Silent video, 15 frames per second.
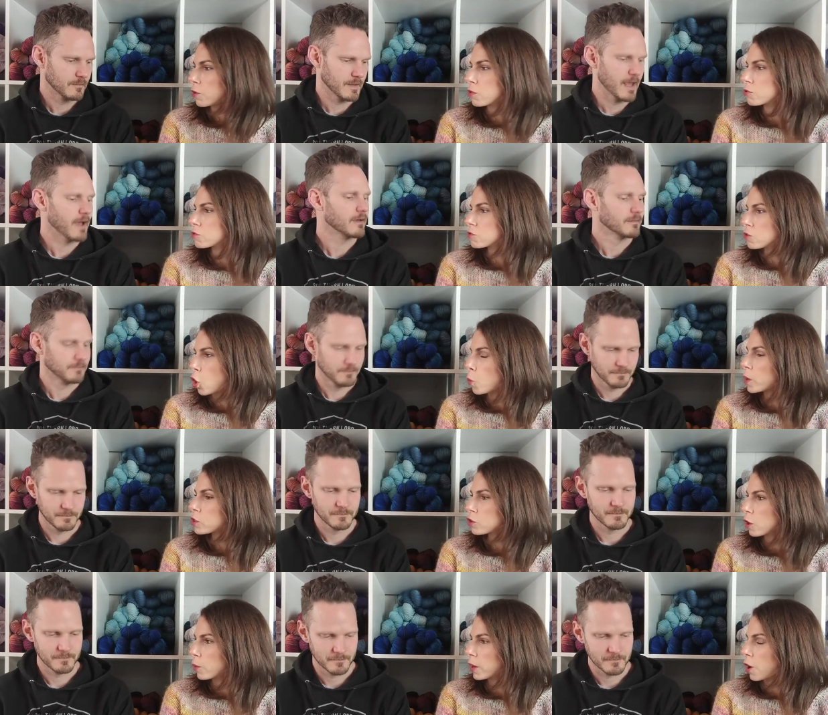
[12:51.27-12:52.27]
Speaker 1: There's yeah. so
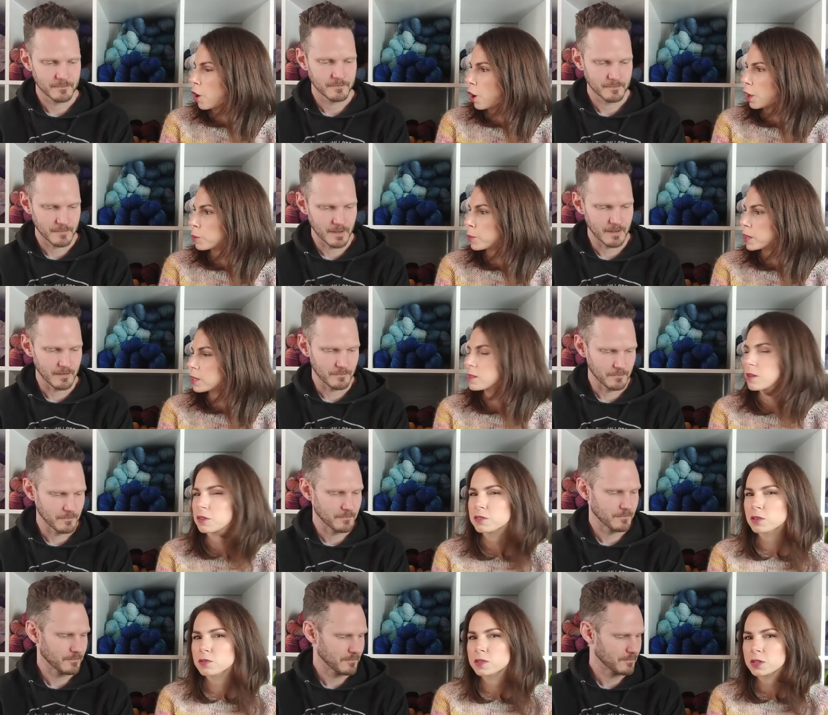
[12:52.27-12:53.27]
much going on, yeah. but it's
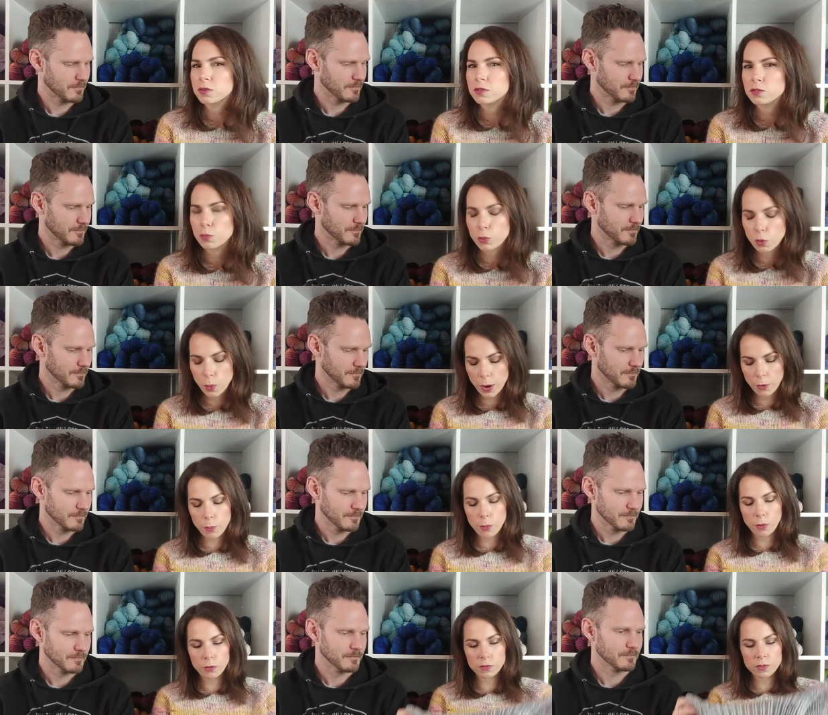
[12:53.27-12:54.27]
also still super
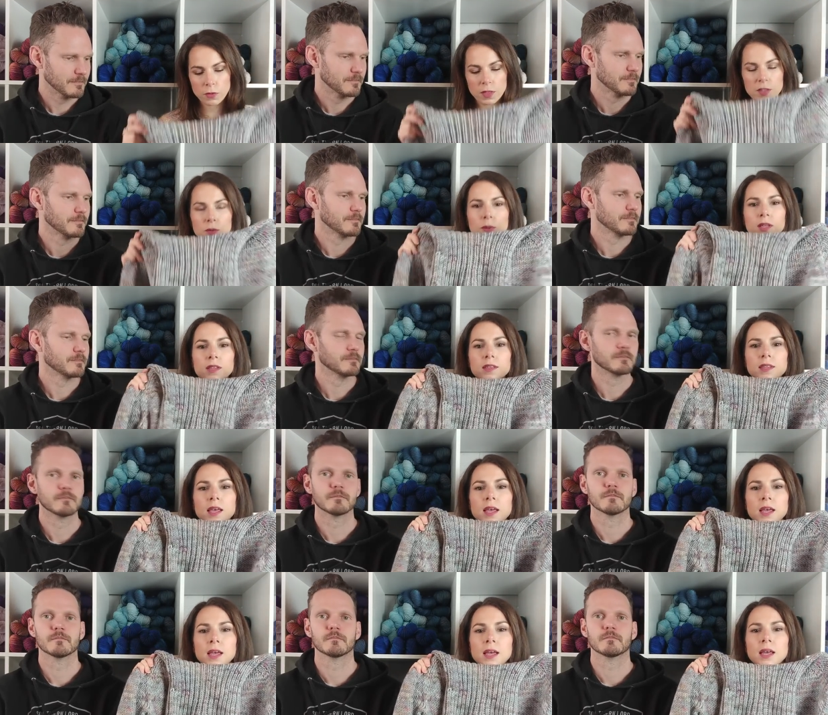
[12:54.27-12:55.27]
wearable. So this was,
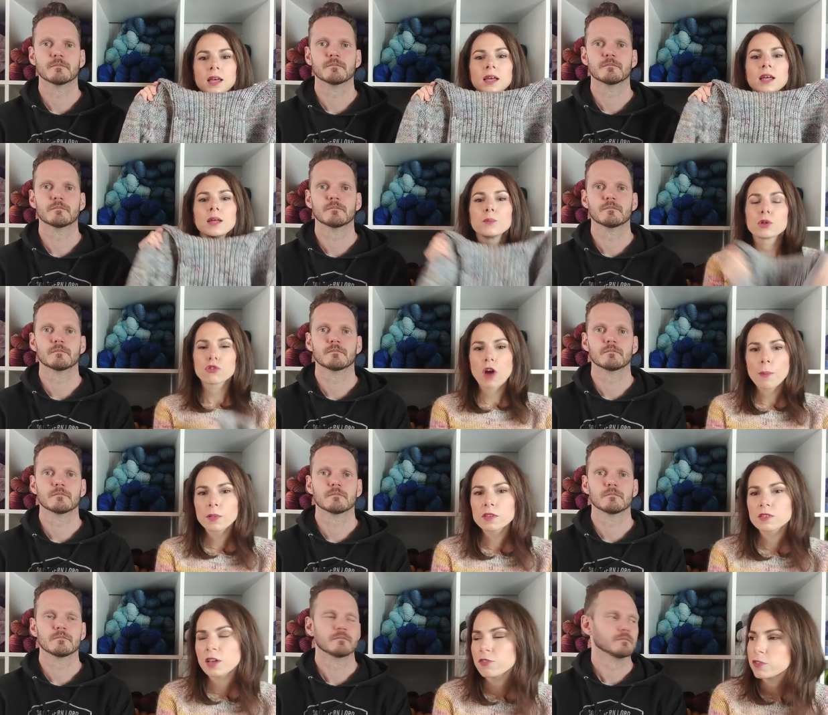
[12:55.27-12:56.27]

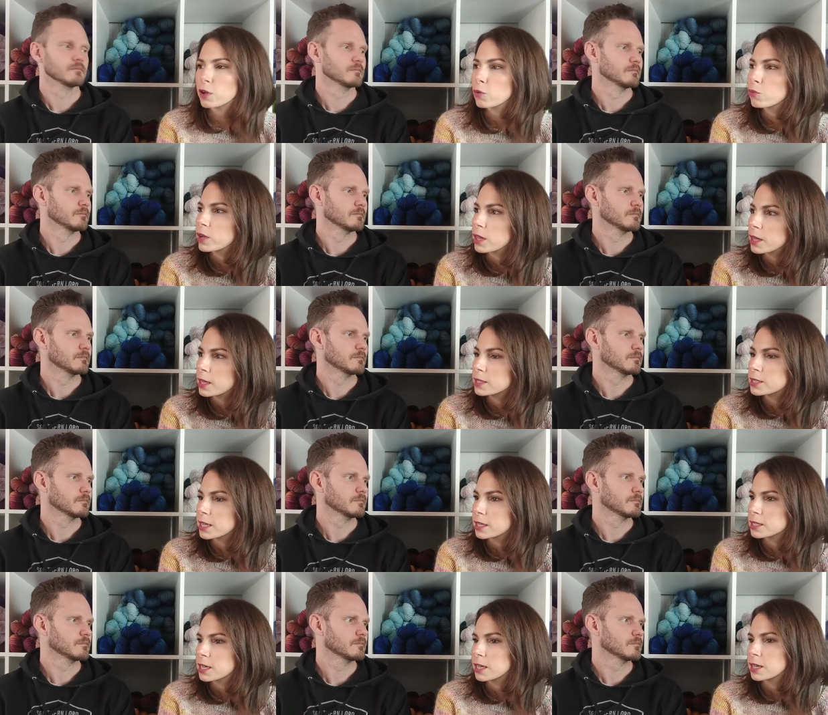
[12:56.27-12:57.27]
Metropolis, I feel, really
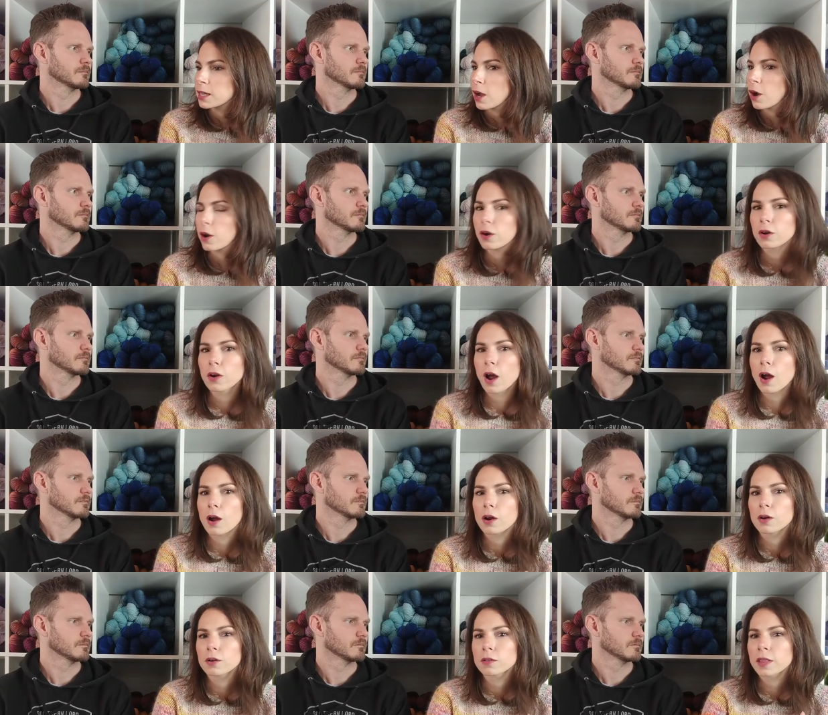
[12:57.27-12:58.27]
dictated our,
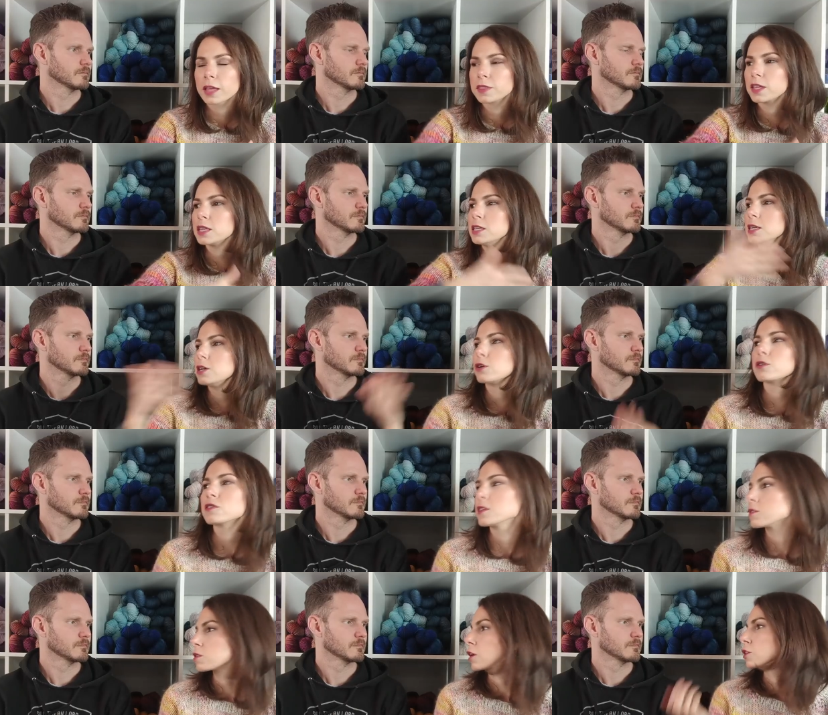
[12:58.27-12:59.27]
our like the year
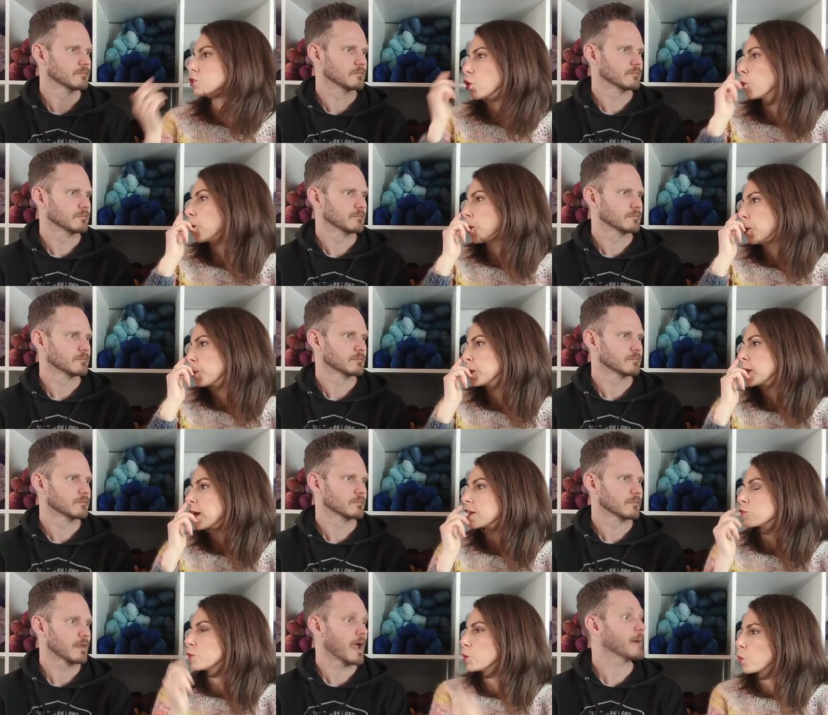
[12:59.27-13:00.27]
since October
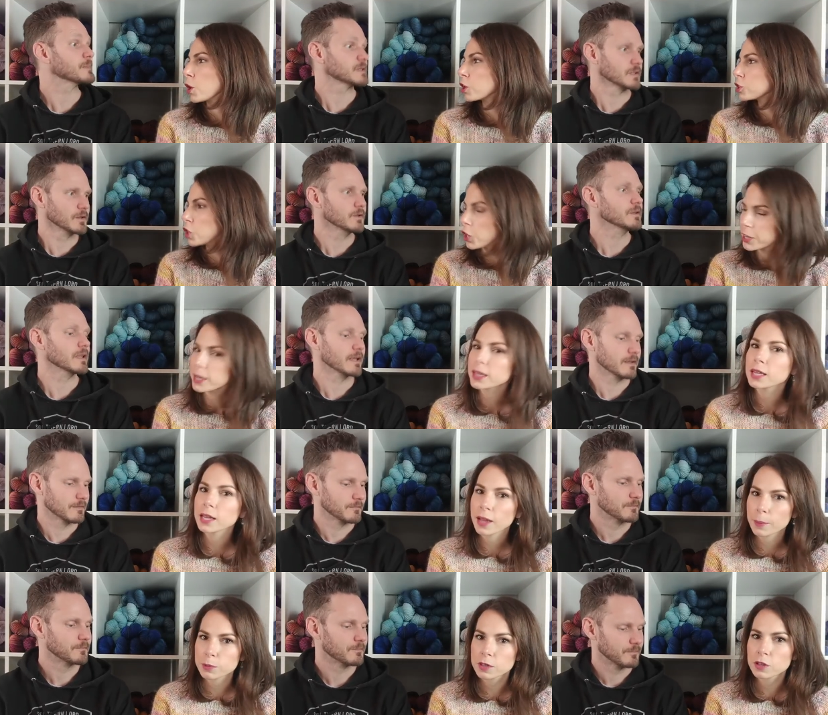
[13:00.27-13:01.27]
because we Absolutely. worked on it
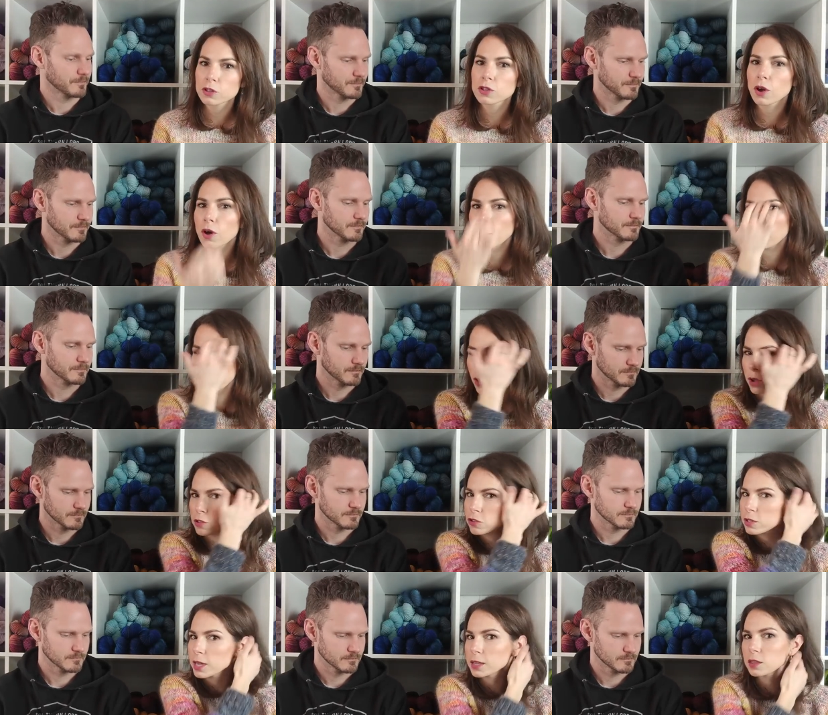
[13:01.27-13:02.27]
leading up to the show,
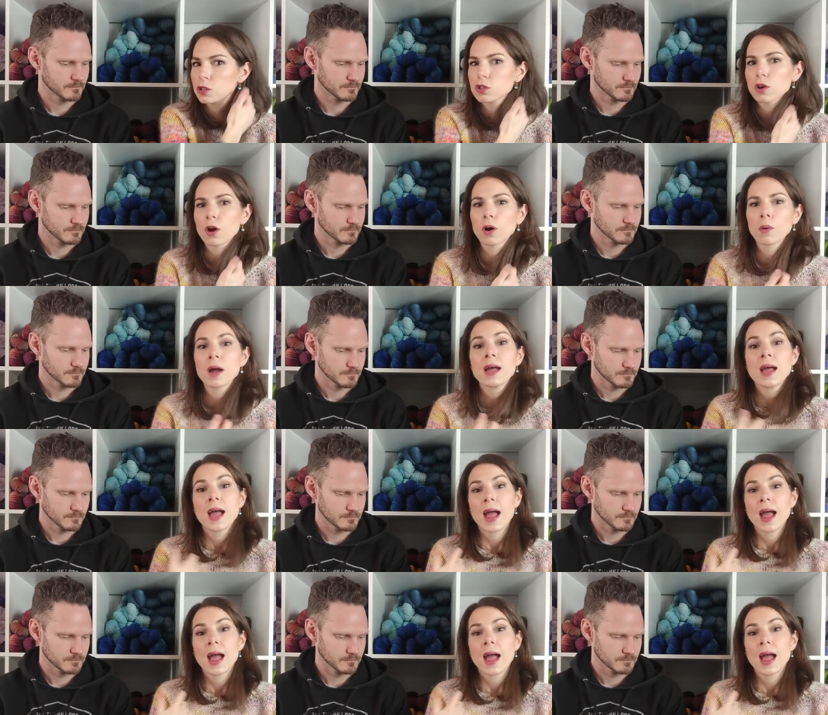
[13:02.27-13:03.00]
launched it at the show,